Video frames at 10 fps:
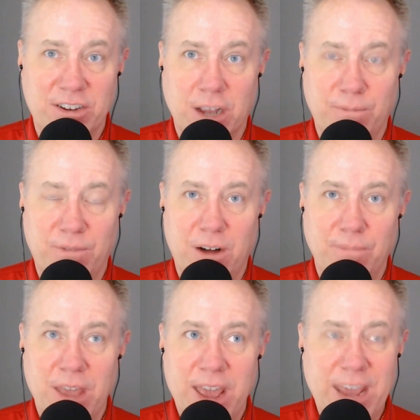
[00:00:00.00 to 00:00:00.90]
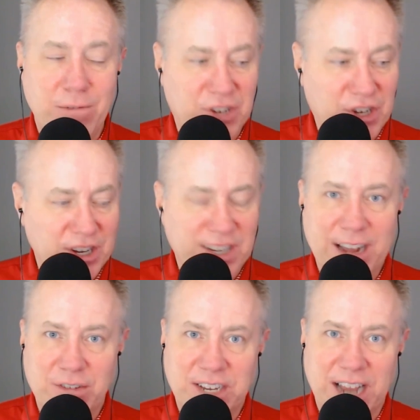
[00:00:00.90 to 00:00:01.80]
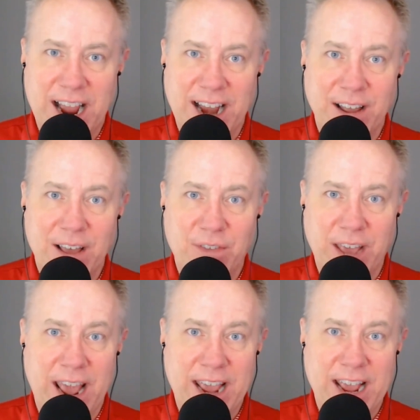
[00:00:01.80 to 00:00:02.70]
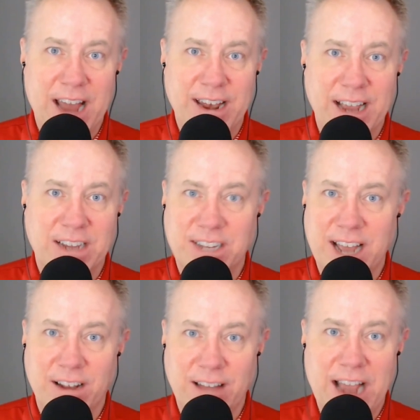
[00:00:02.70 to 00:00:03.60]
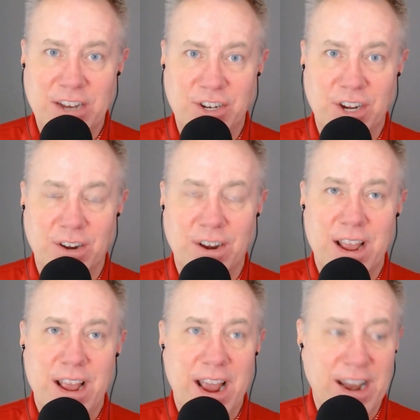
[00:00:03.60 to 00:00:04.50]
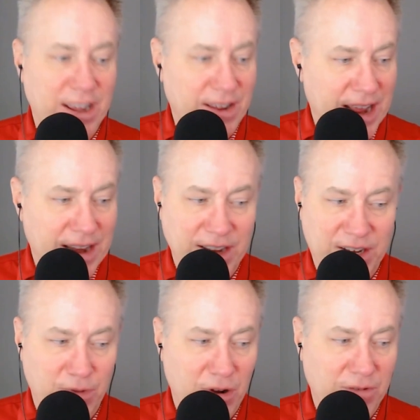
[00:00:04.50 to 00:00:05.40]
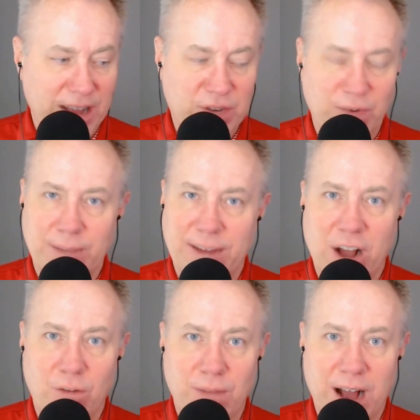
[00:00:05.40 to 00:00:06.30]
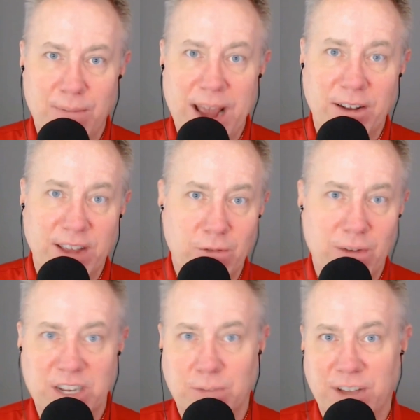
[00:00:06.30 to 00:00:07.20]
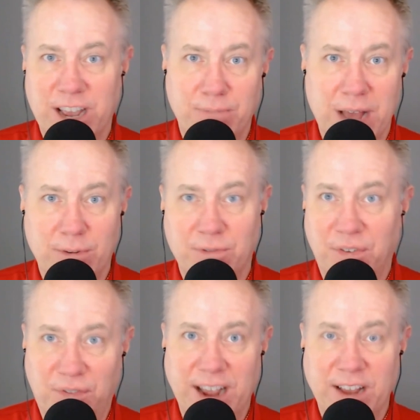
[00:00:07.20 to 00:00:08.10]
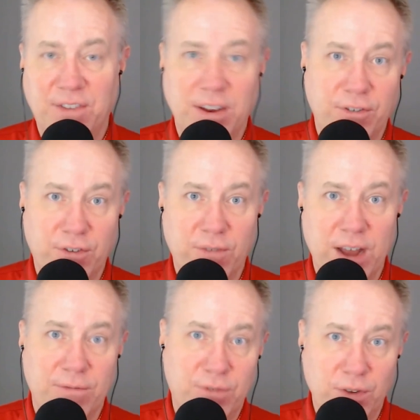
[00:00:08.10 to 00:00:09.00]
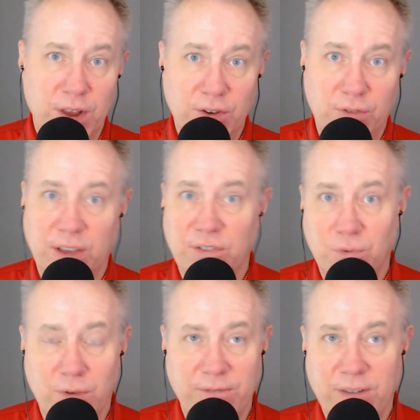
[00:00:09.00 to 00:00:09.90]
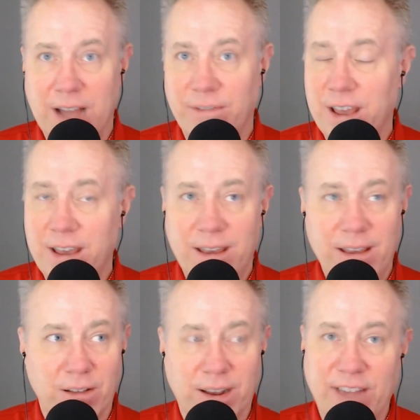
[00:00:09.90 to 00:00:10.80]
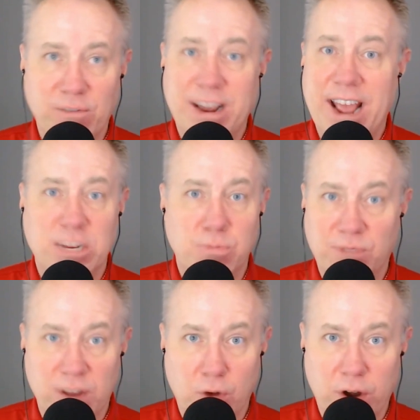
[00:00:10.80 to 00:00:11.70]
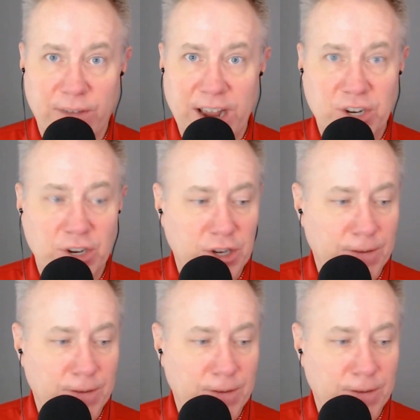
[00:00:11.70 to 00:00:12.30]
Cup fall. He was just outside the Aon Next 10 last year, and he spoke last week about how badly he wants to play at Pebble, the second signature event of 2025. Look, everybody has their motivations.